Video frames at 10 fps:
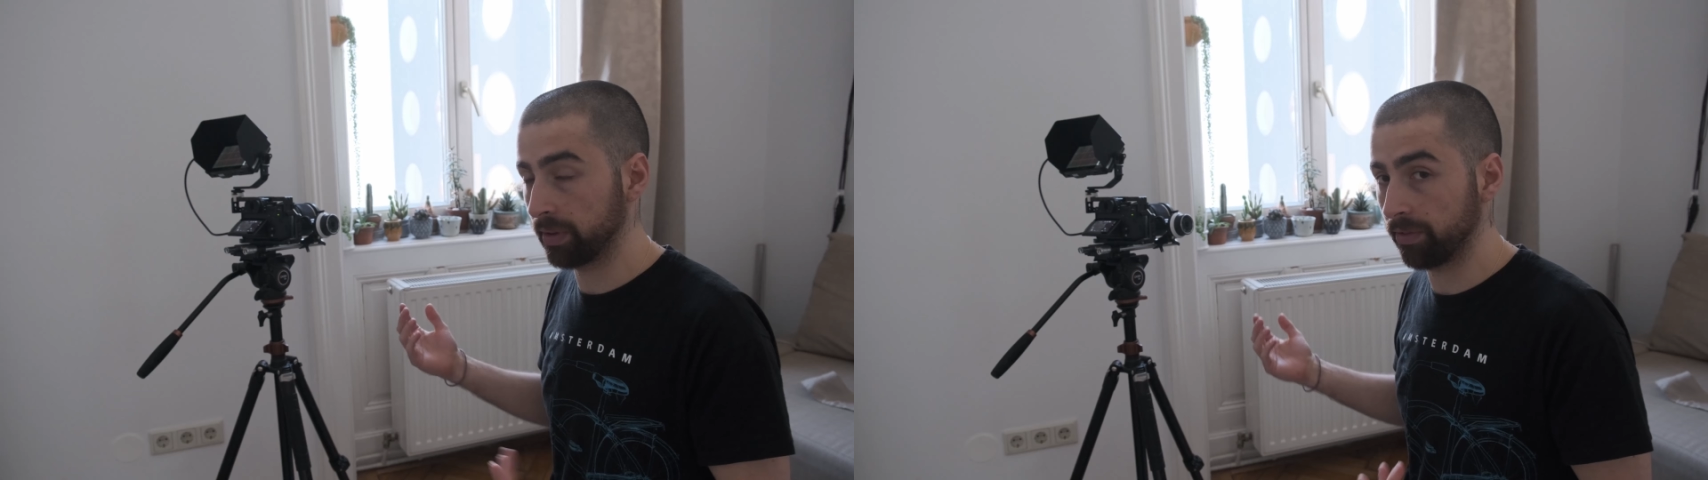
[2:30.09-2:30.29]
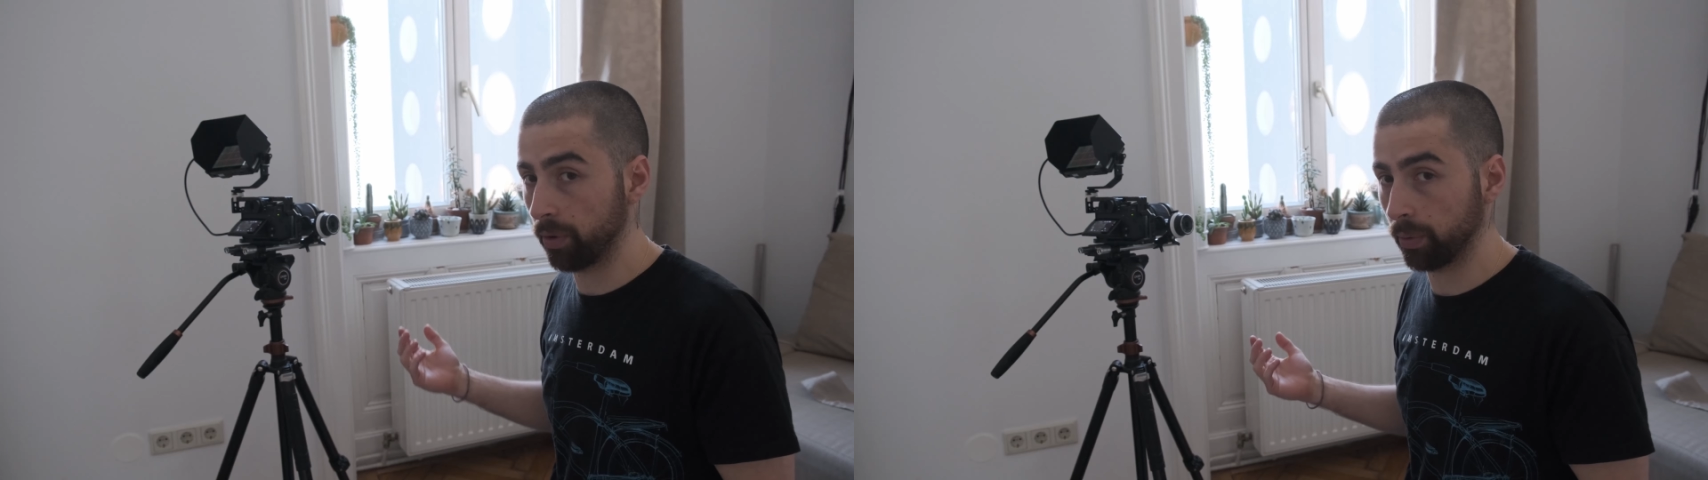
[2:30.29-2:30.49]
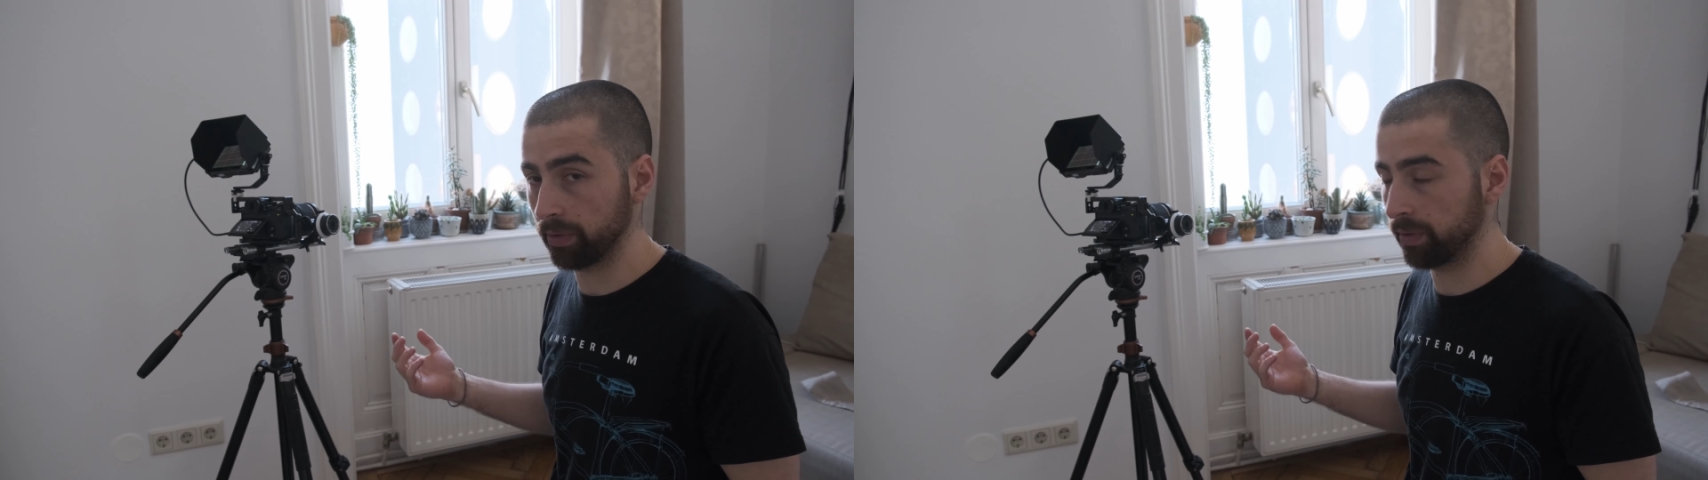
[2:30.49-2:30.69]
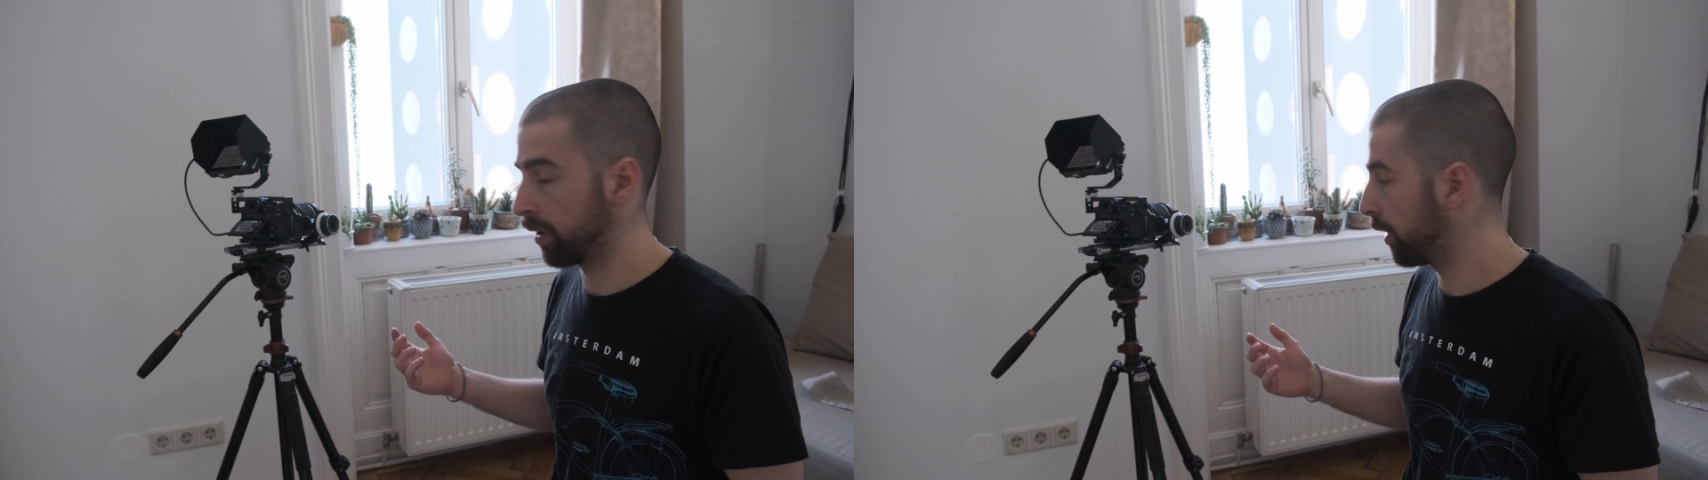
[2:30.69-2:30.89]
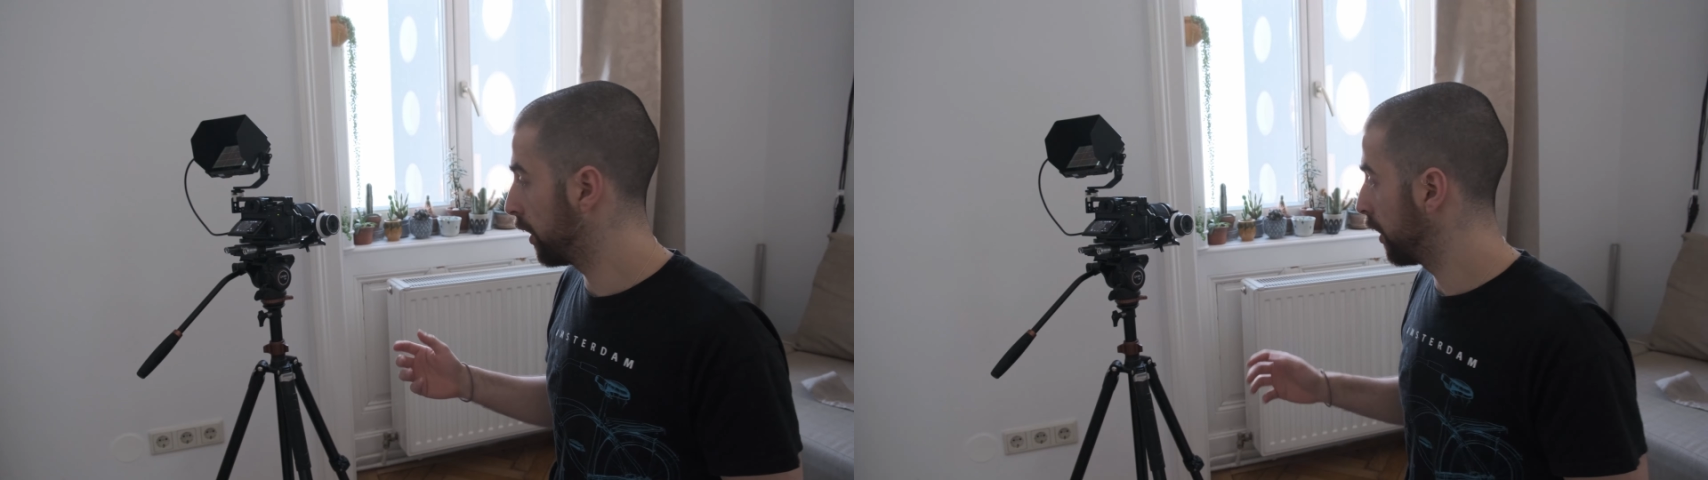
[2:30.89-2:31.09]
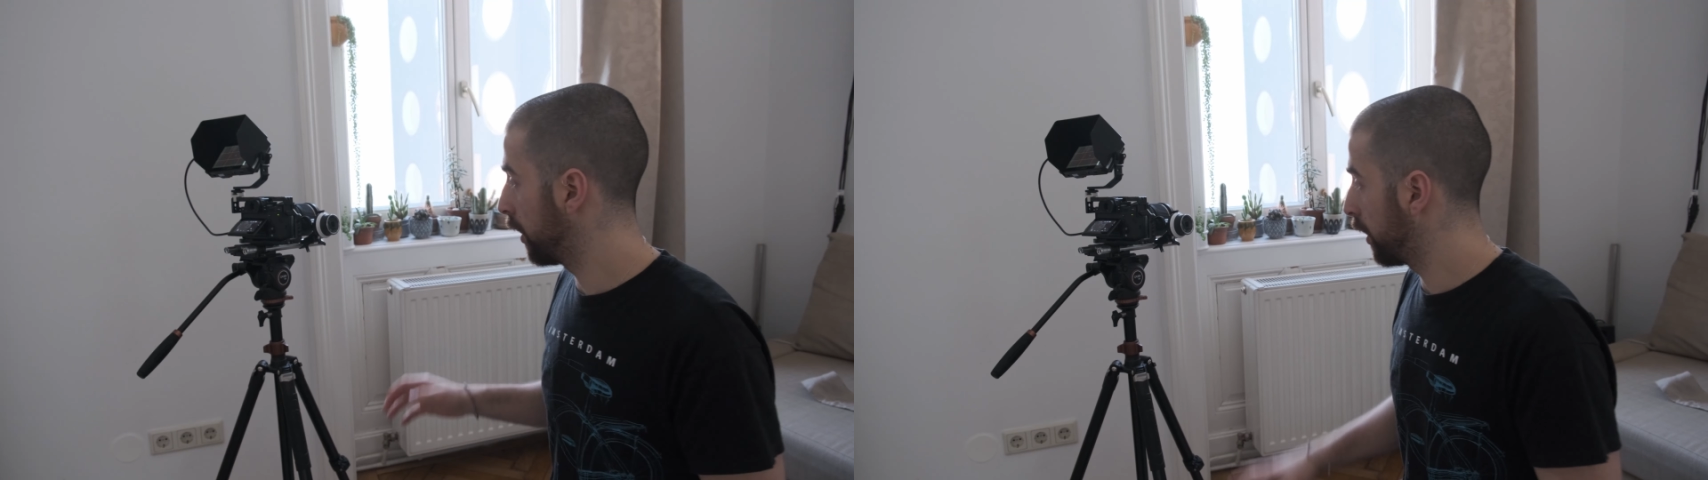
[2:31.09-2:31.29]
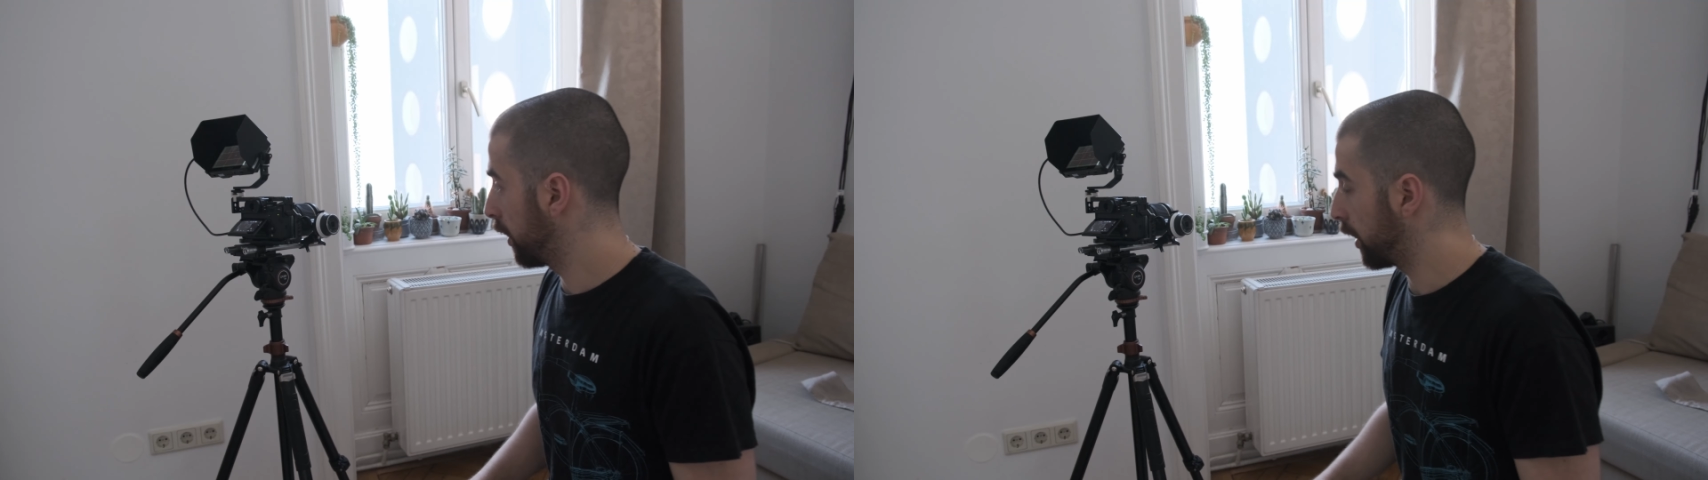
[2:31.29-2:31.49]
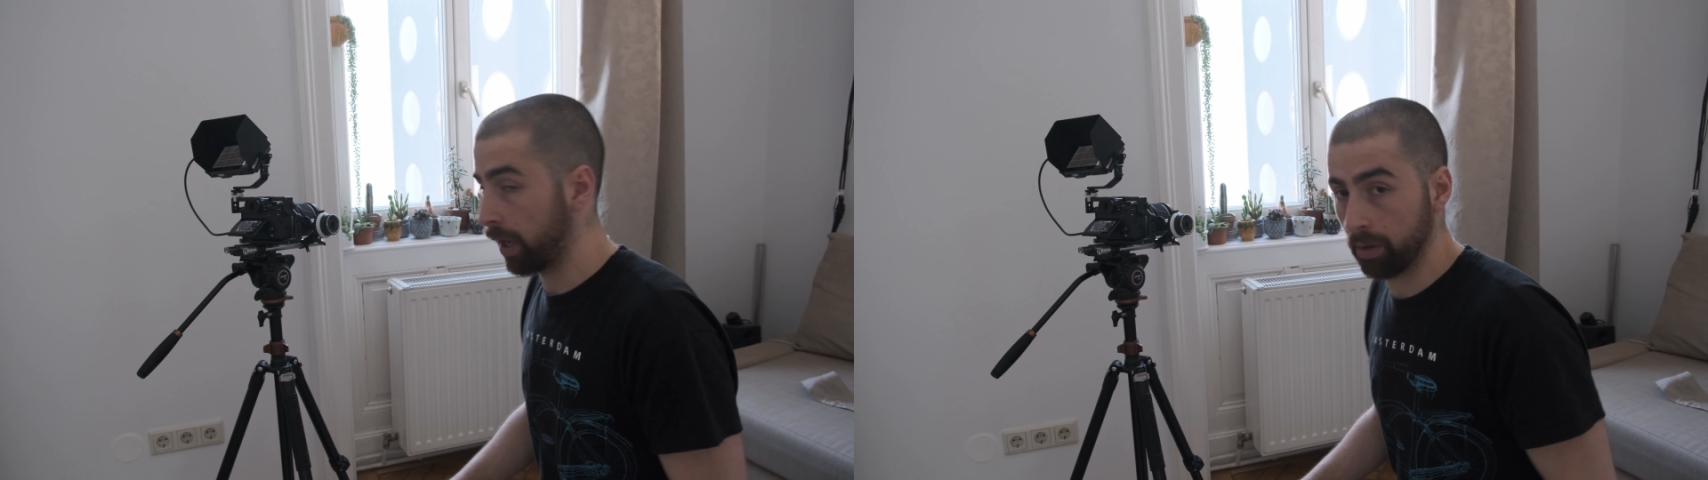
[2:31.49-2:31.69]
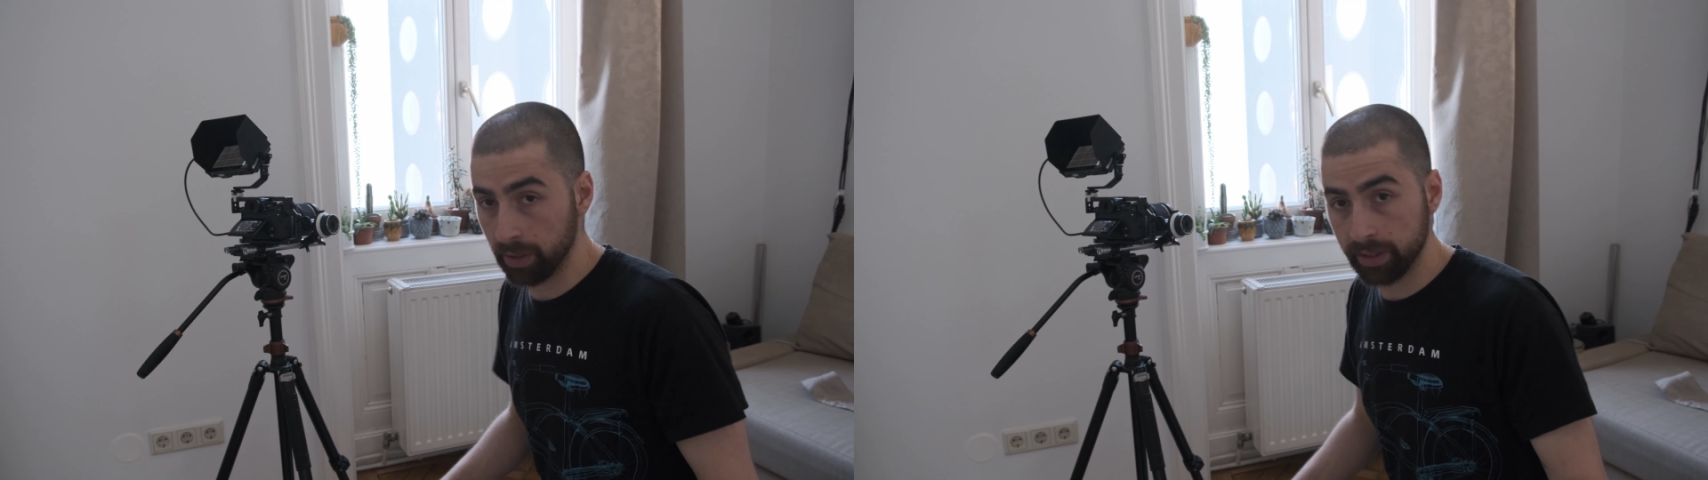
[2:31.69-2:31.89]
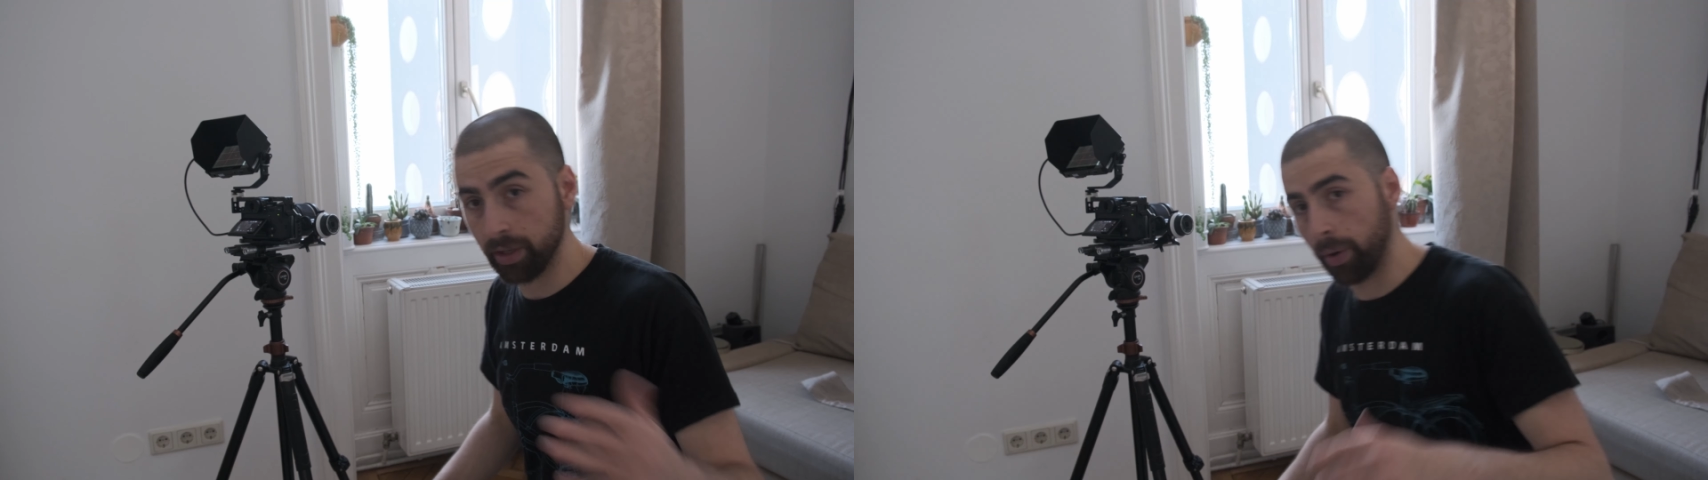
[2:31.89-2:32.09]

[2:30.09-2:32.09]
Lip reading: focus. Now let's go